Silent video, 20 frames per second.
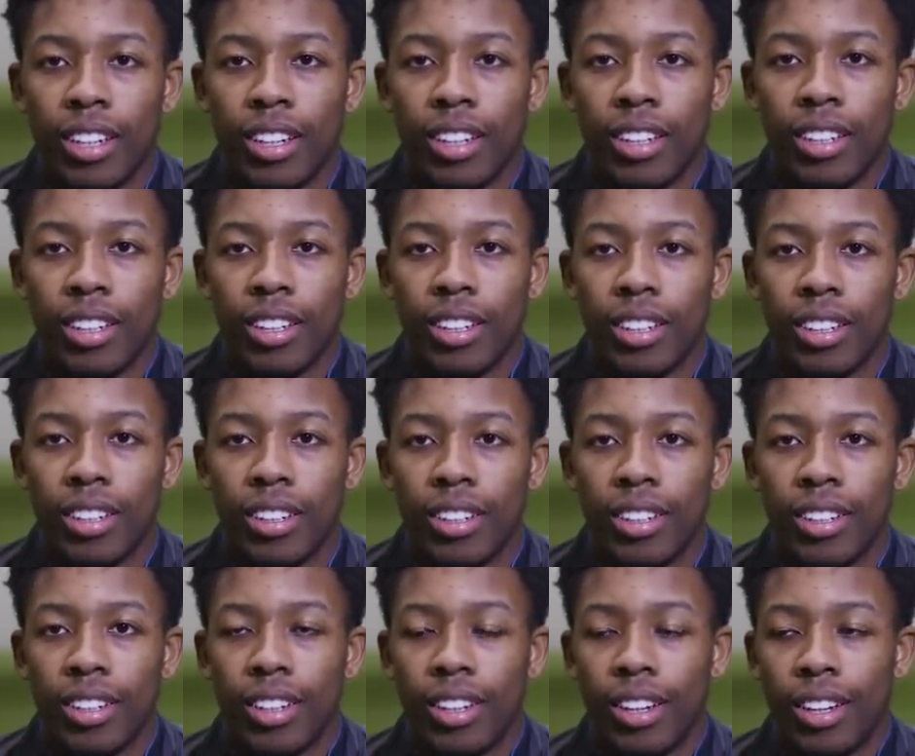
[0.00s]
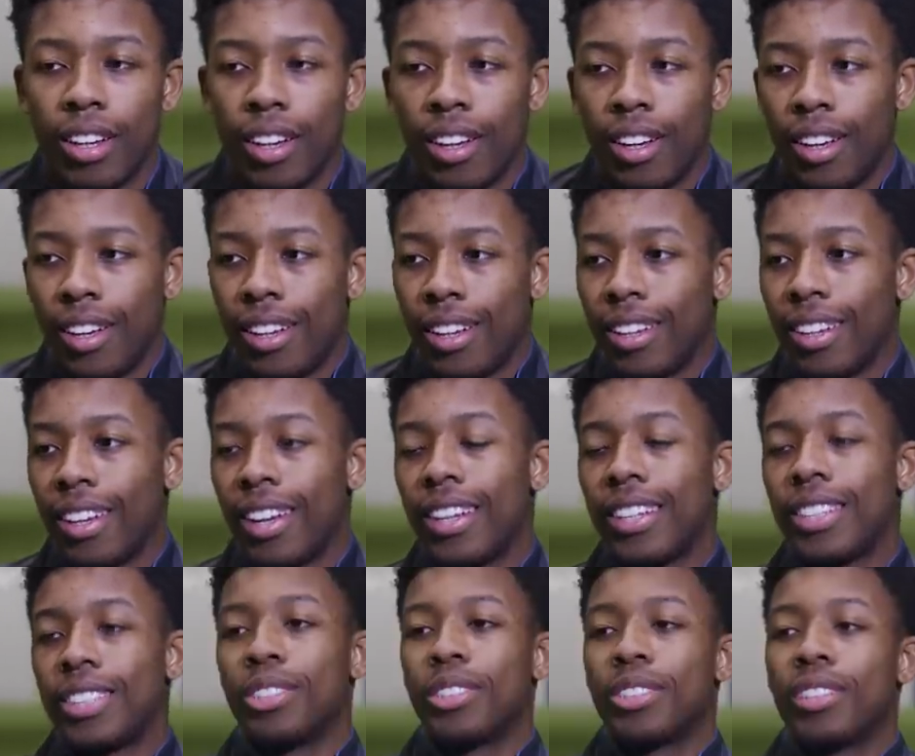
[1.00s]
had to say to you? Yeah,
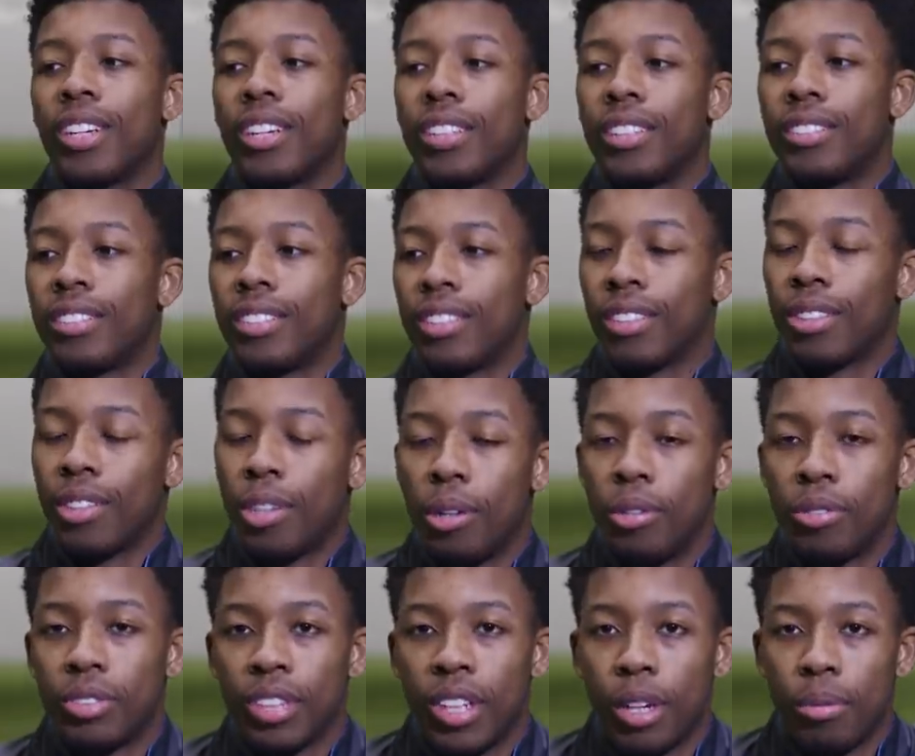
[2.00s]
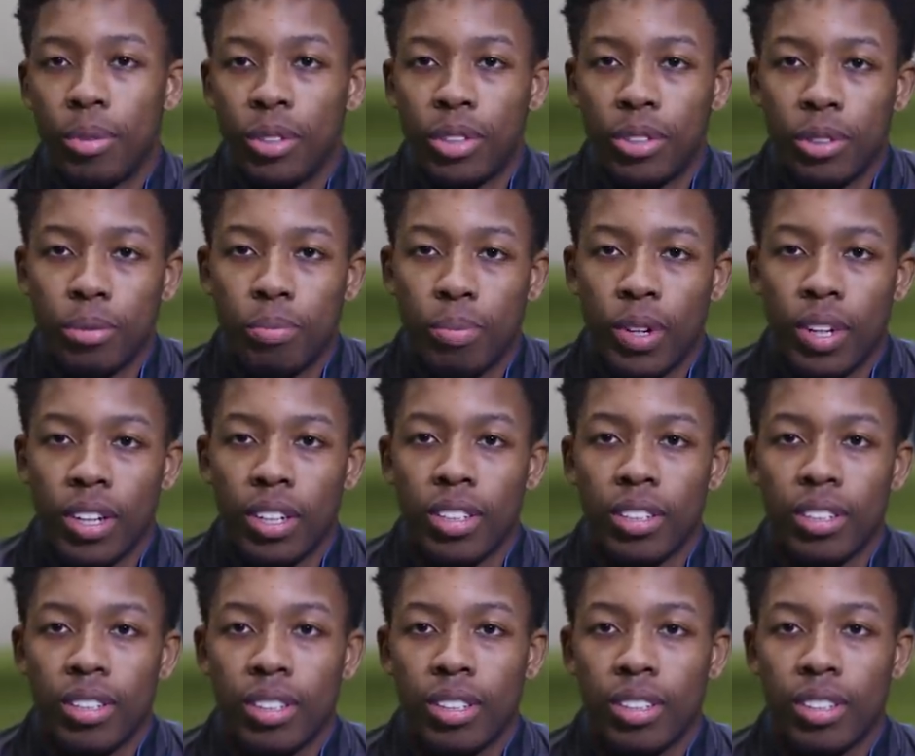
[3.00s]
he just said, obviously I'm a good
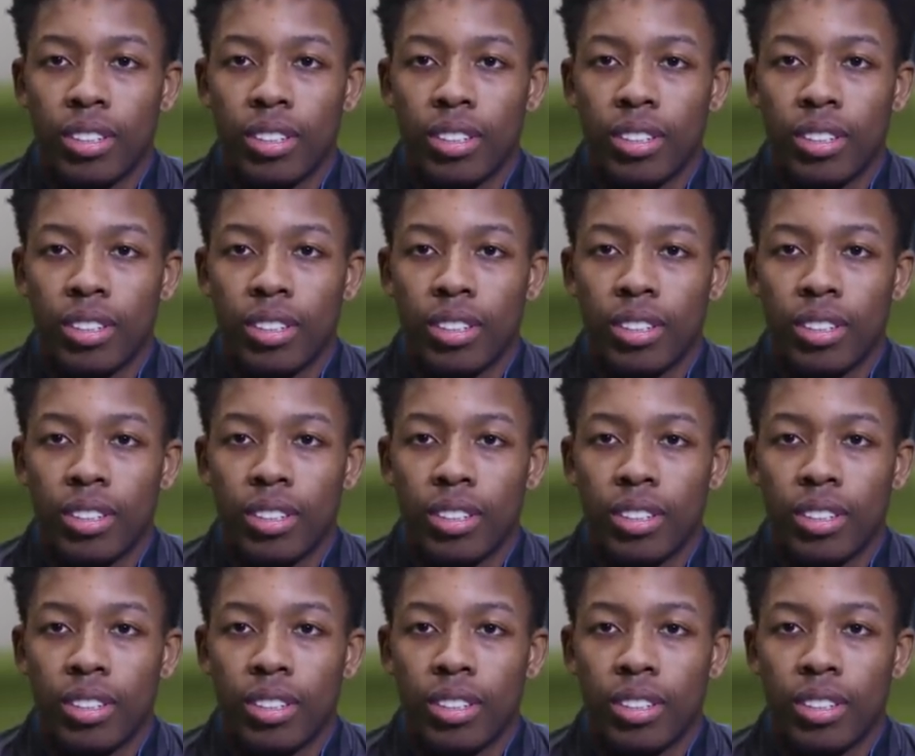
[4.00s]
player,